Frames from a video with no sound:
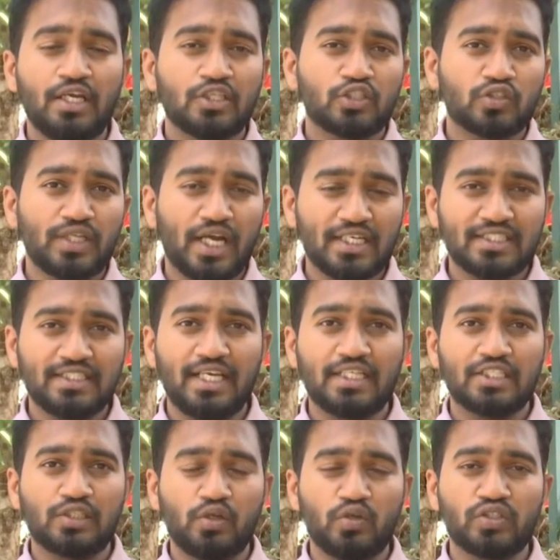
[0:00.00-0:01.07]
So that's the
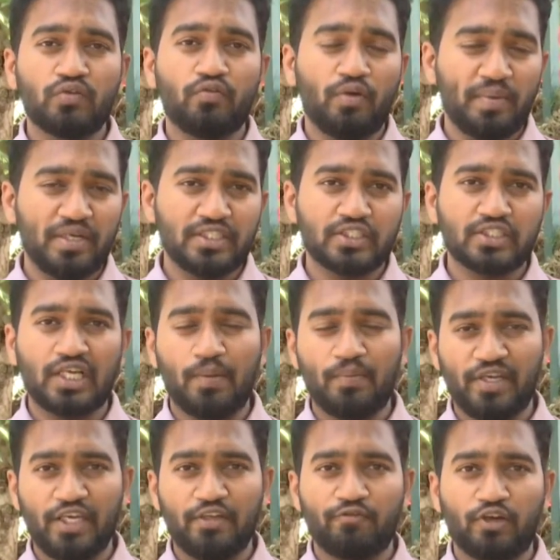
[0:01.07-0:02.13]
exclusive images
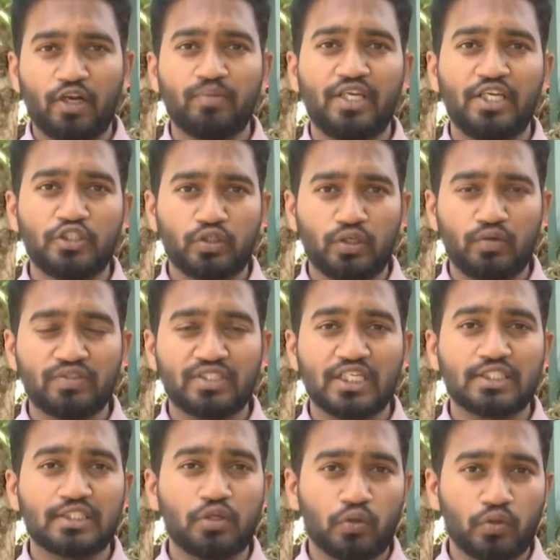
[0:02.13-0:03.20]
coming in from the ISRO which
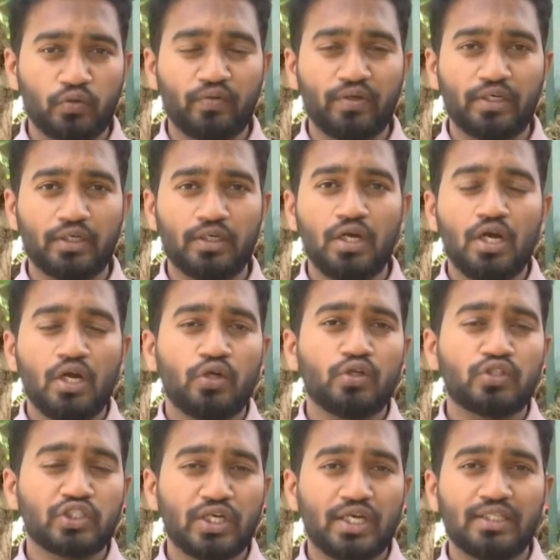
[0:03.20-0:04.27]
has took to Twitter to
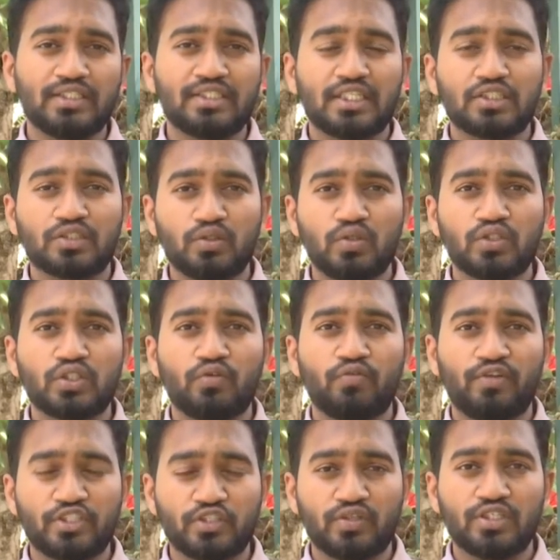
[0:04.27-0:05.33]
share these exclusive
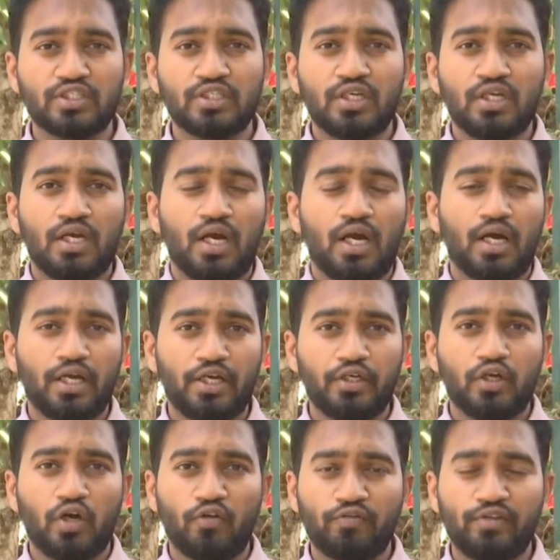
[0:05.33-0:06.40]
visuals ahead
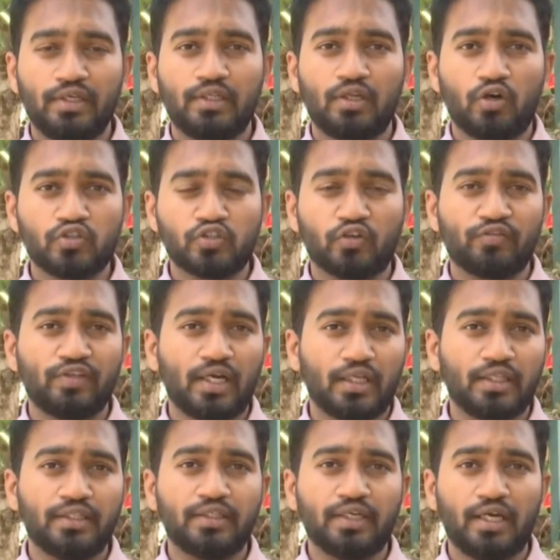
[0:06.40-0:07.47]
of the launch of the
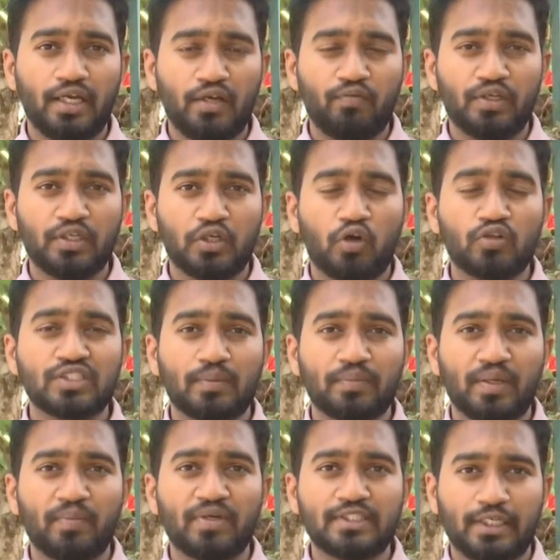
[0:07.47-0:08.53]
Aditya L1 on
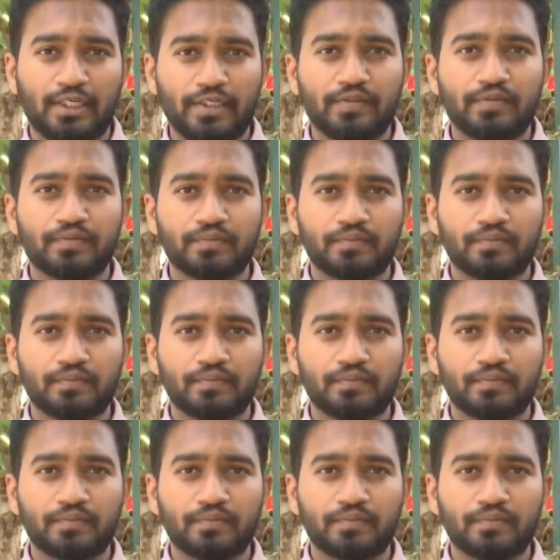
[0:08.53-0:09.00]
September 2nd.